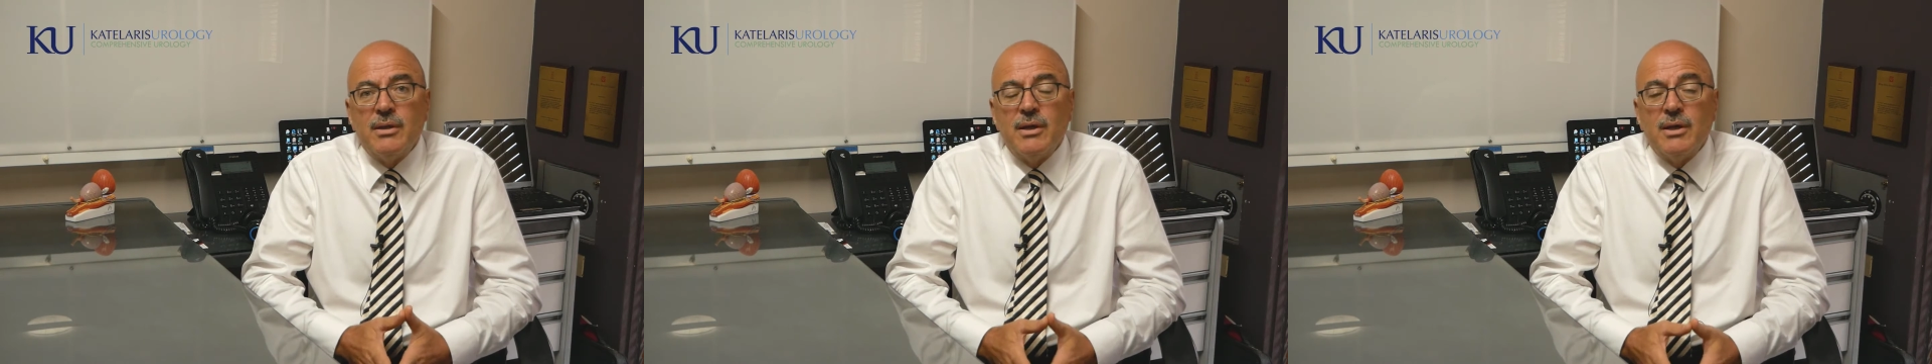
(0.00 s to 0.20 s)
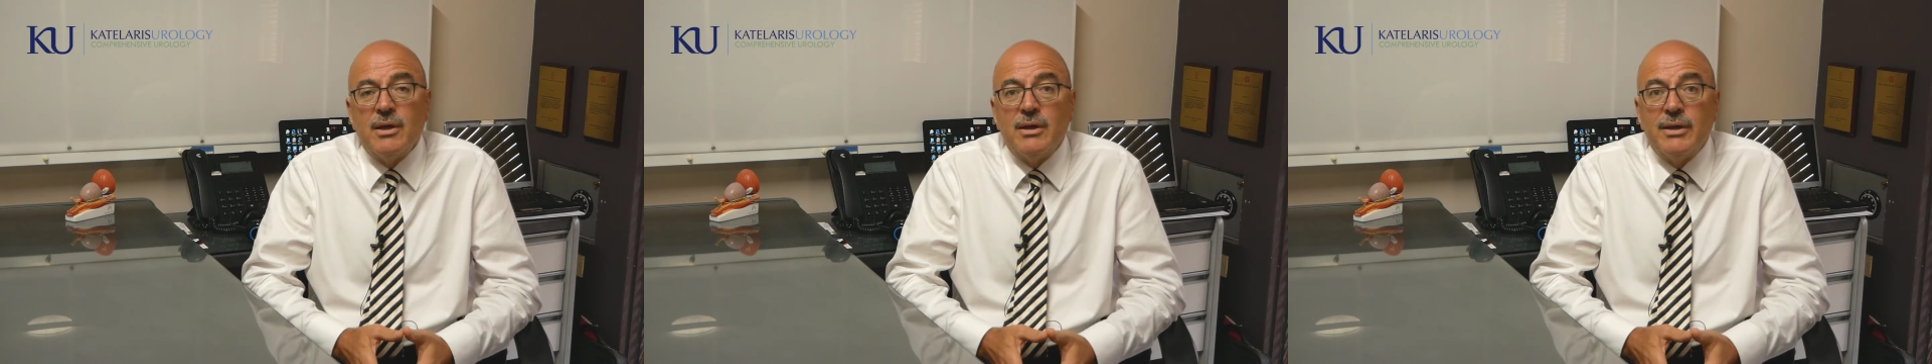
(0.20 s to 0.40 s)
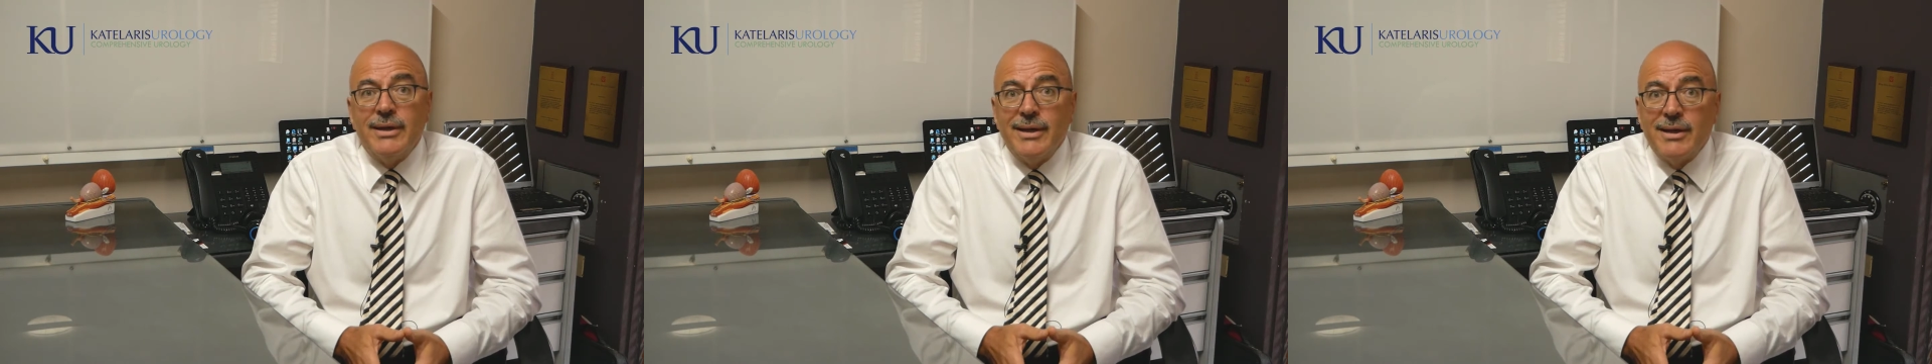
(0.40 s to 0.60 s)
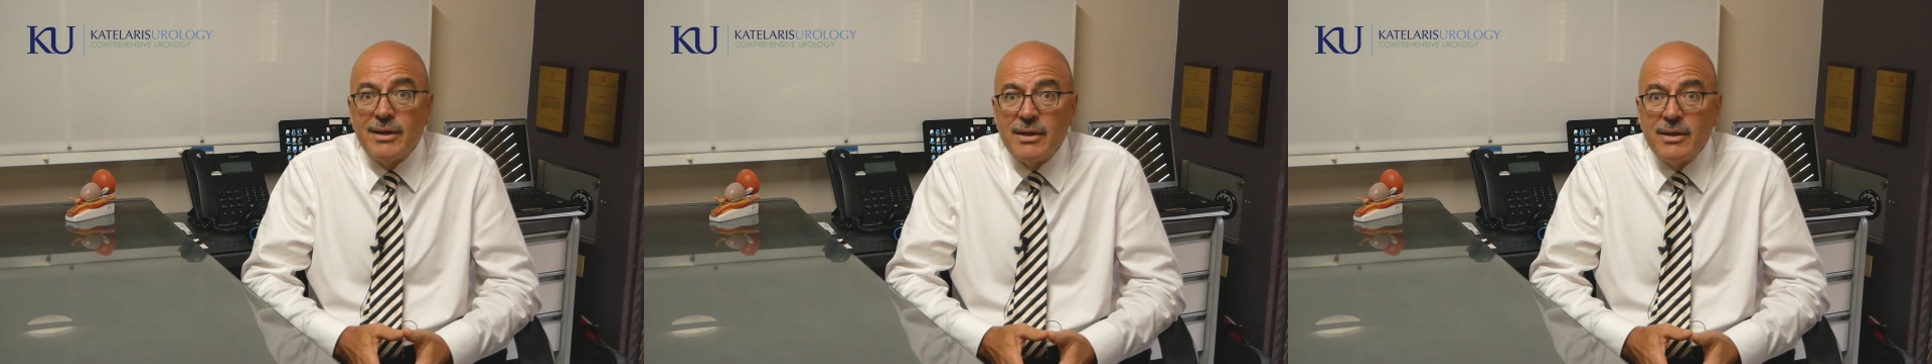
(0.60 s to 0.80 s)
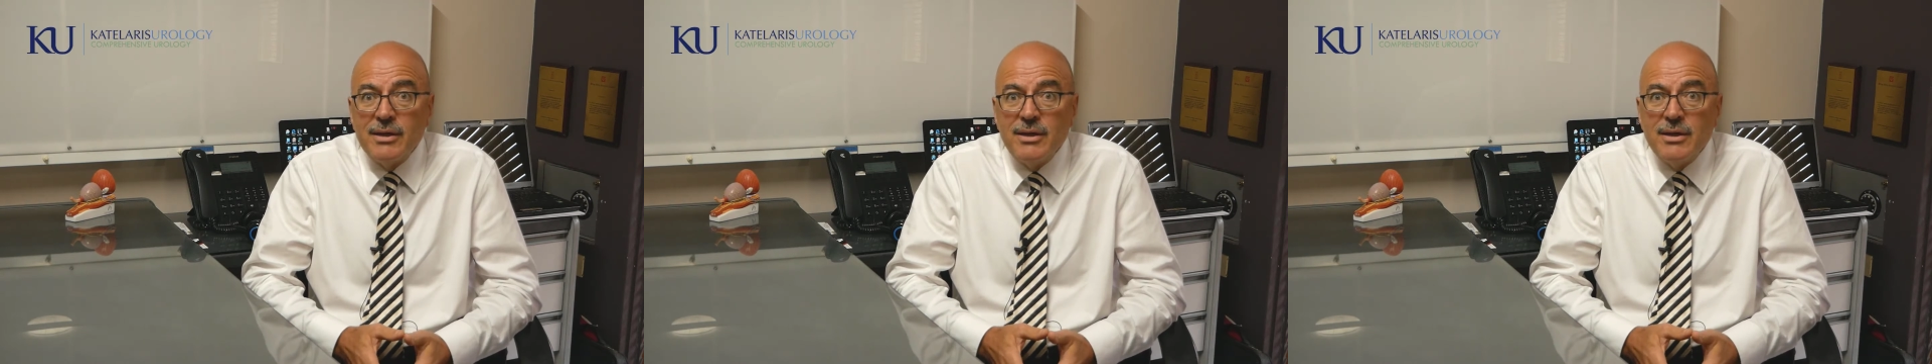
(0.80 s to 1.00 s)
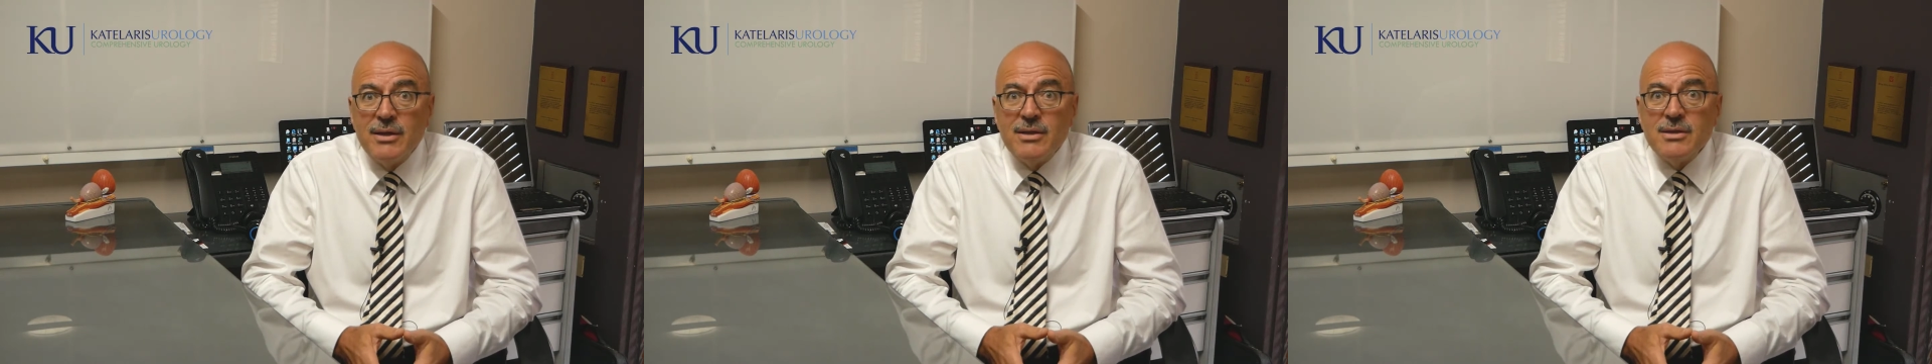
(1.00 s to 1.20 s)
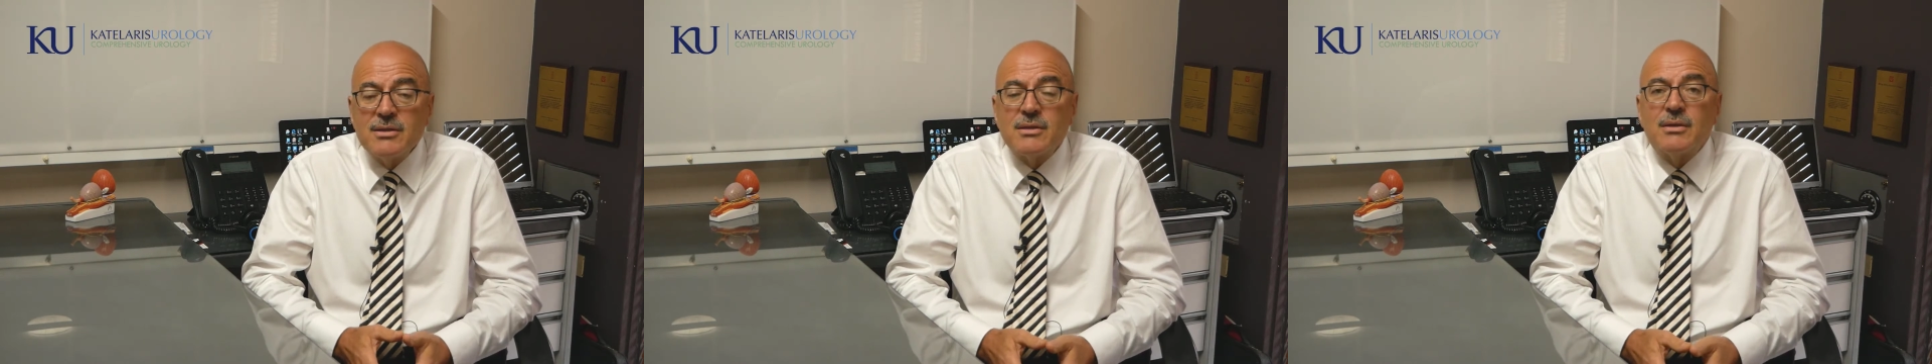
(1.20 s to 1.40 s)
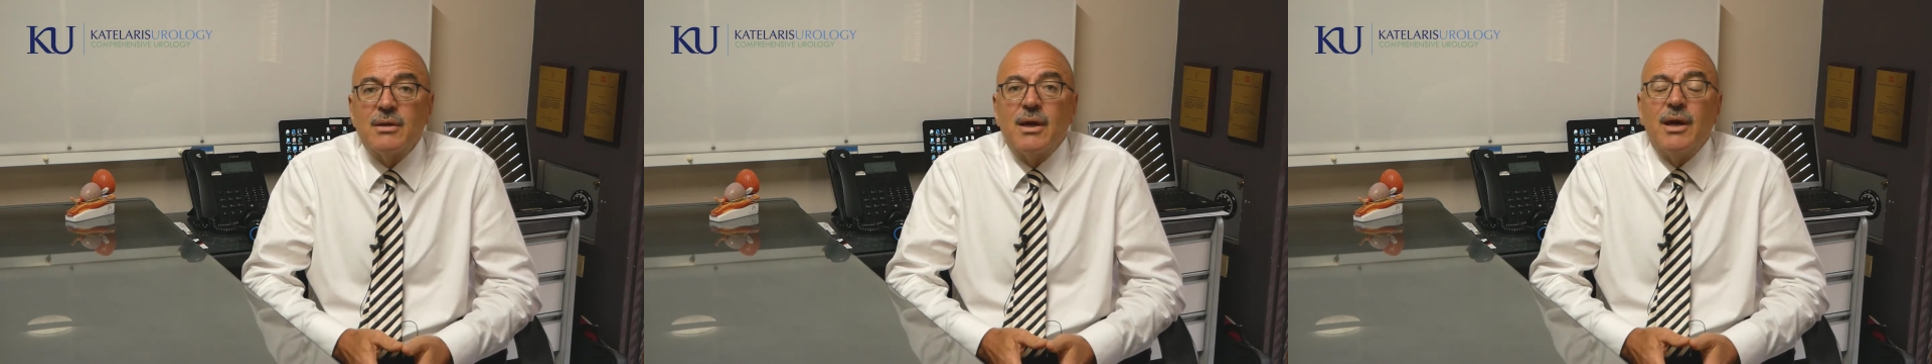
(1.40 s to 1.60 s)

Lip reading: their younger years,